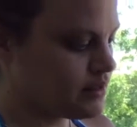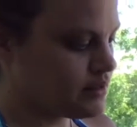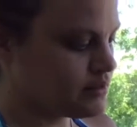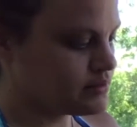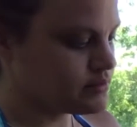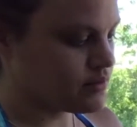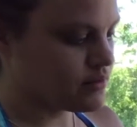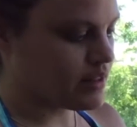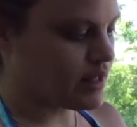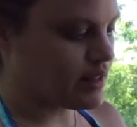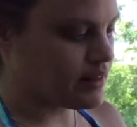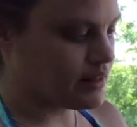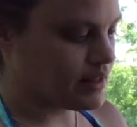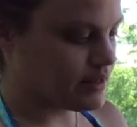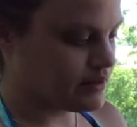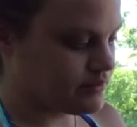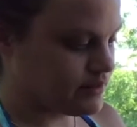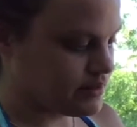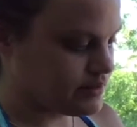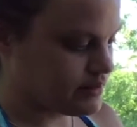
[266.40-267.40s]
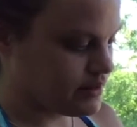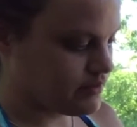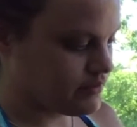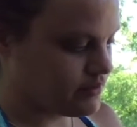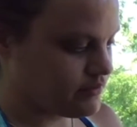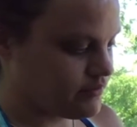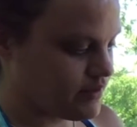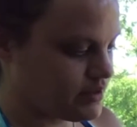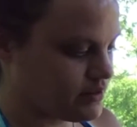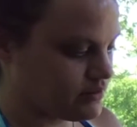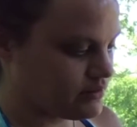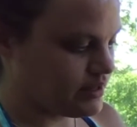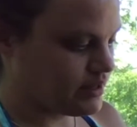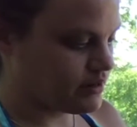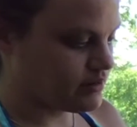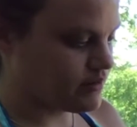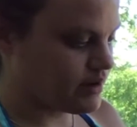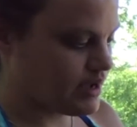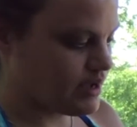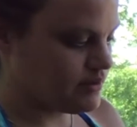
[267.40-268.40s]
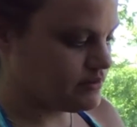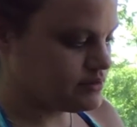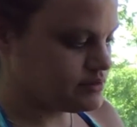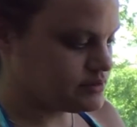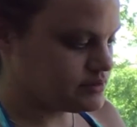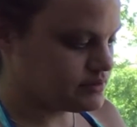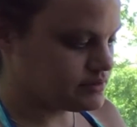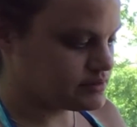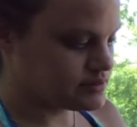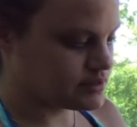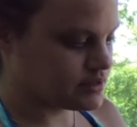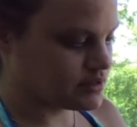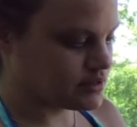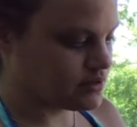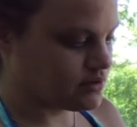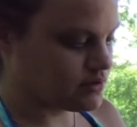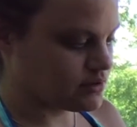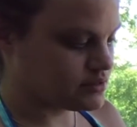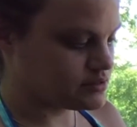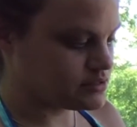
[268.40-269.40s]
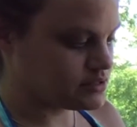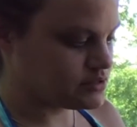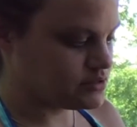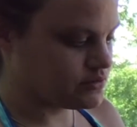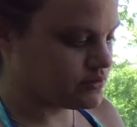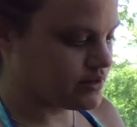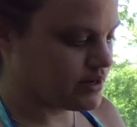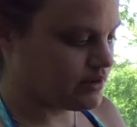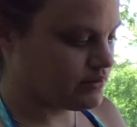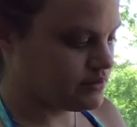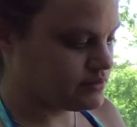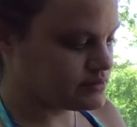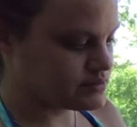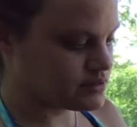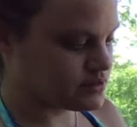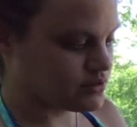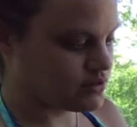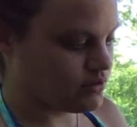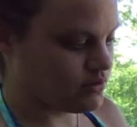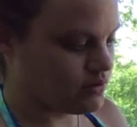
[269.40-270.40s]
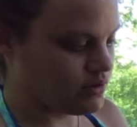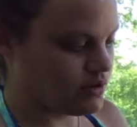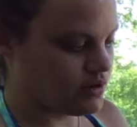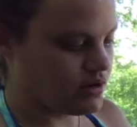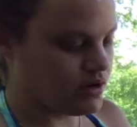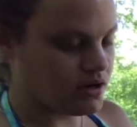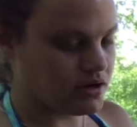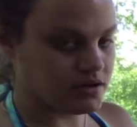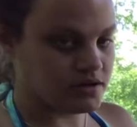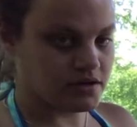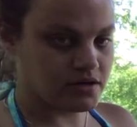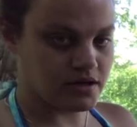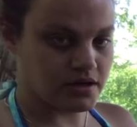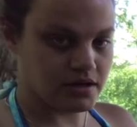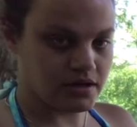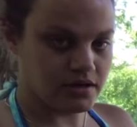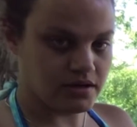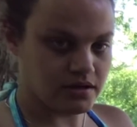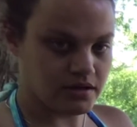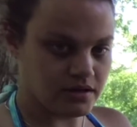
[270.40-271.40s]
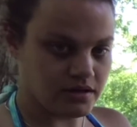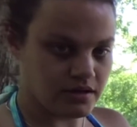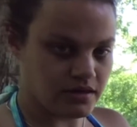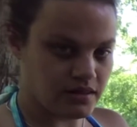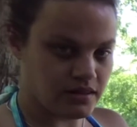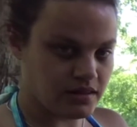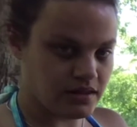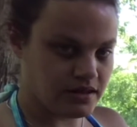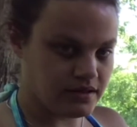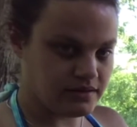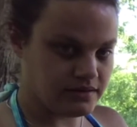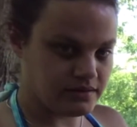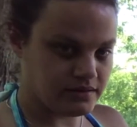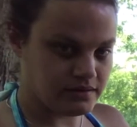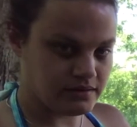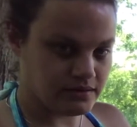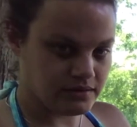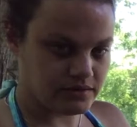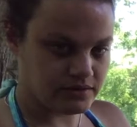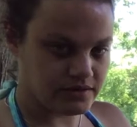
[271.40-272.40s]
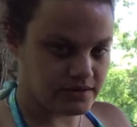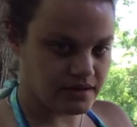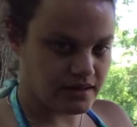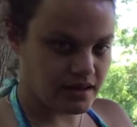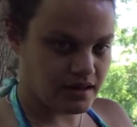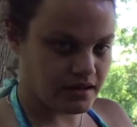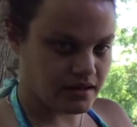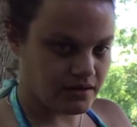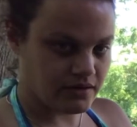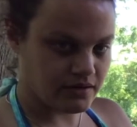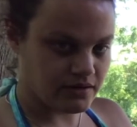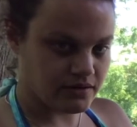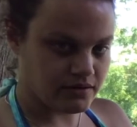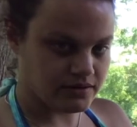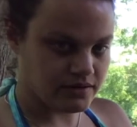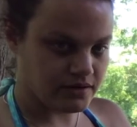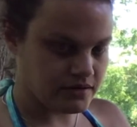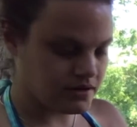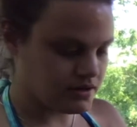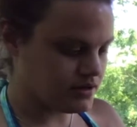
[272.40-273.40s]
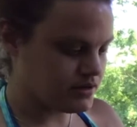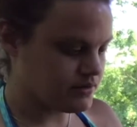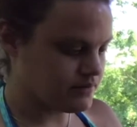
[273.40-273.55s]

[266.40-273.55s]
So that line right there, we followed that around. It's going to go continue around. It's going to go under this. You see that, how it goes under?